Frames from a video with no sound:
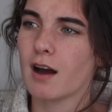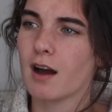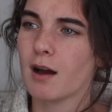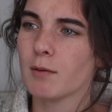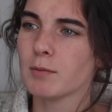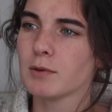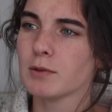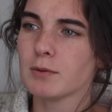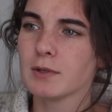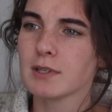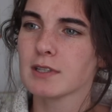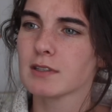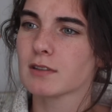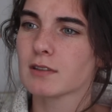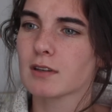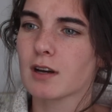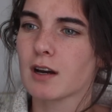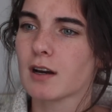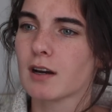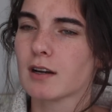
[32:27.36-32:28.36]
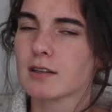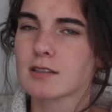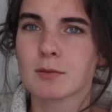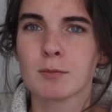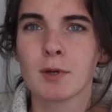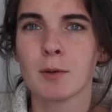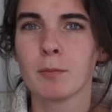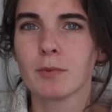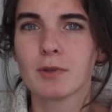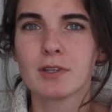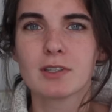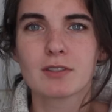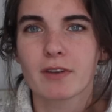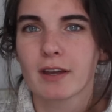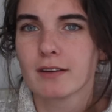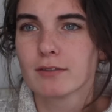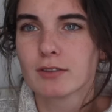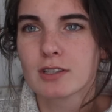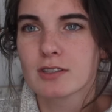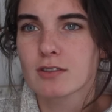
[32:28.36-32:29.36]
I'm doing some Emily's
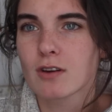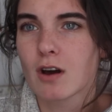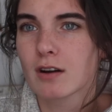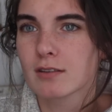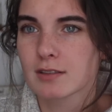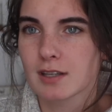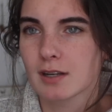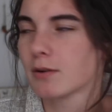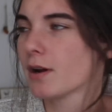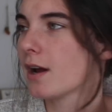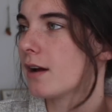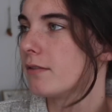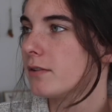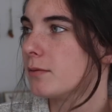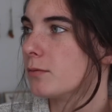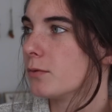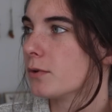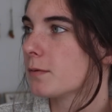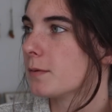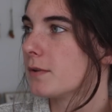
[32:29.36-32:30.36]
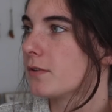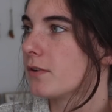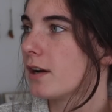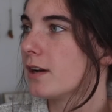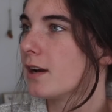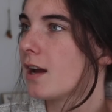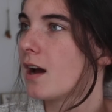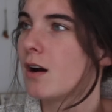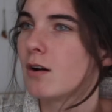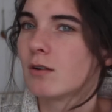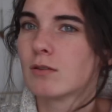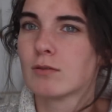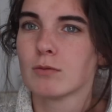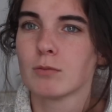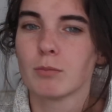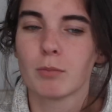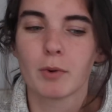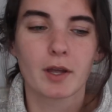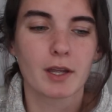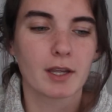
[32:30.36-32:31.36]
favorite socks. I don't have them with me right now,
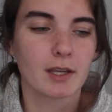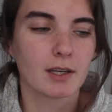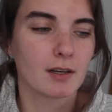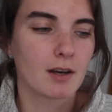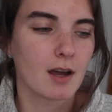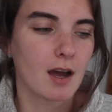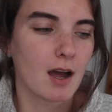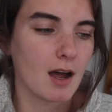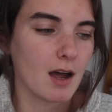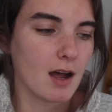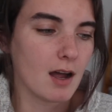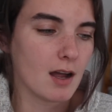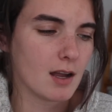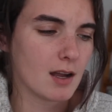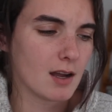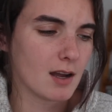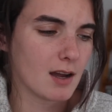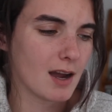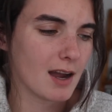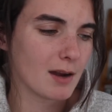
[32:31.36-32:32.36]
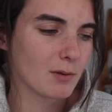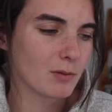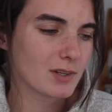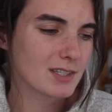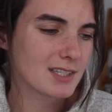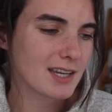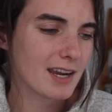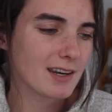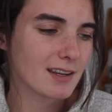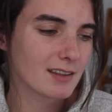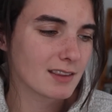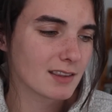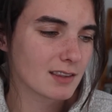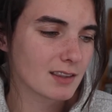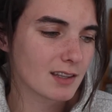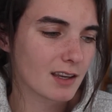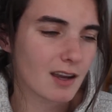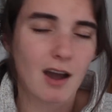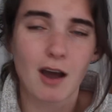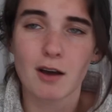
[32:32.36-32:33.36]
but I want to say I knit
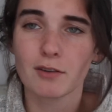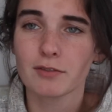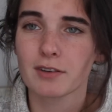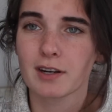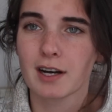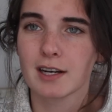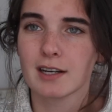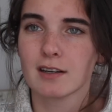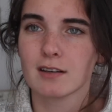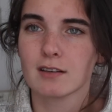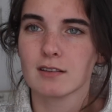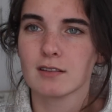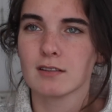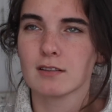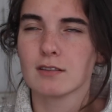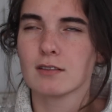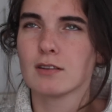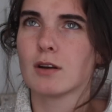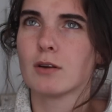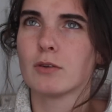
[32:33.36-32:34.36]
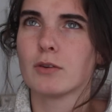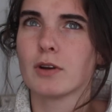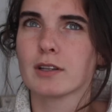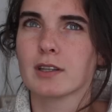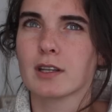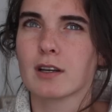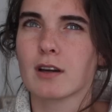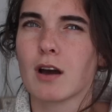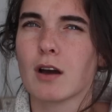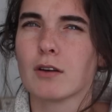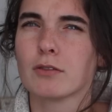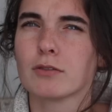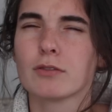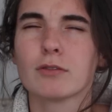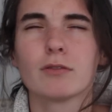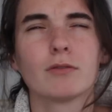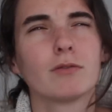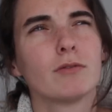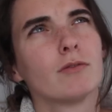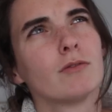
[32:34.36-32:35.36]
the cuff, and no, not the cuff.
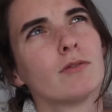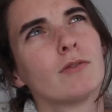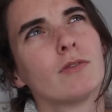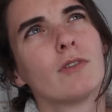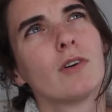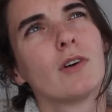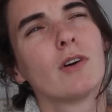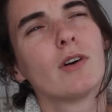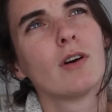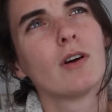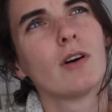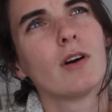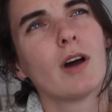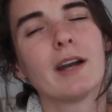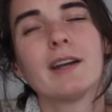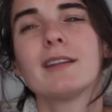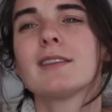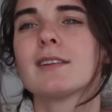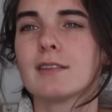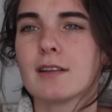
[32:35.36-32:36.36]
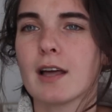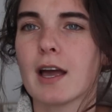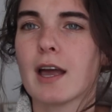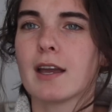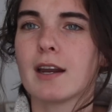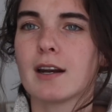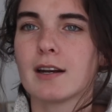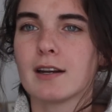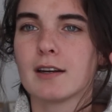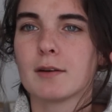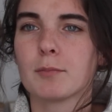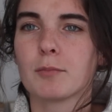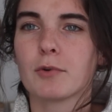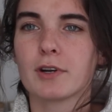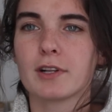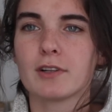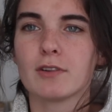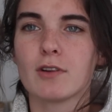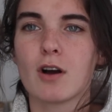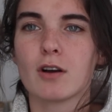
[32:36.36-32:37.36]
I knit the leg, and I knit a
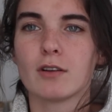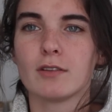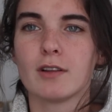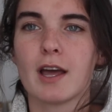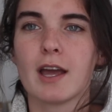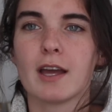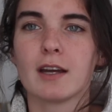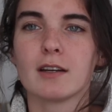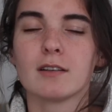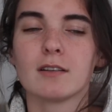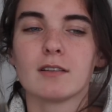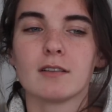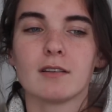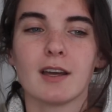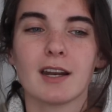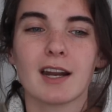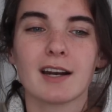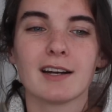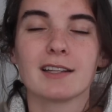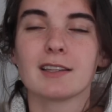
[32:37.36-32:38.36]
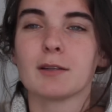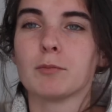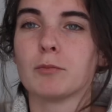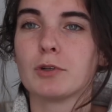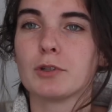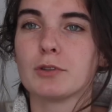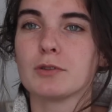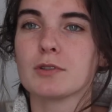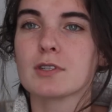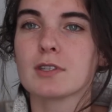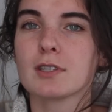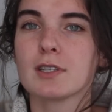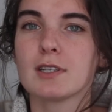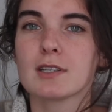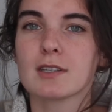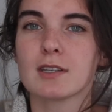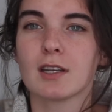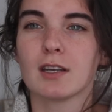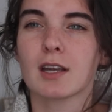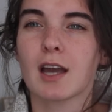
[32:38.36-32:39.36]
pretty long leg, and I knit them loosely
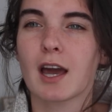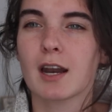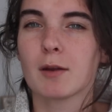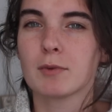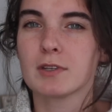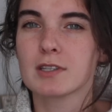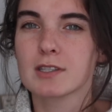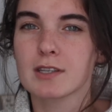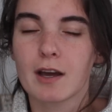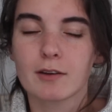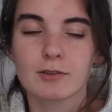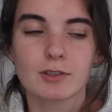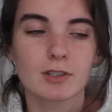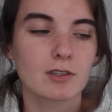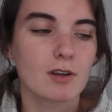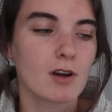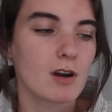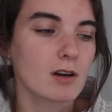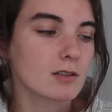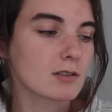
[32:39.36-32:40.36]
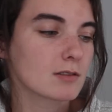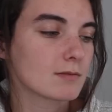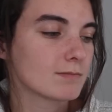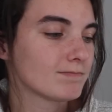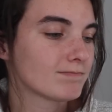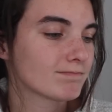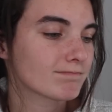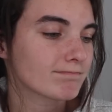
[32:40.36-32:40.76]
so they'd kind of be slouchy socks.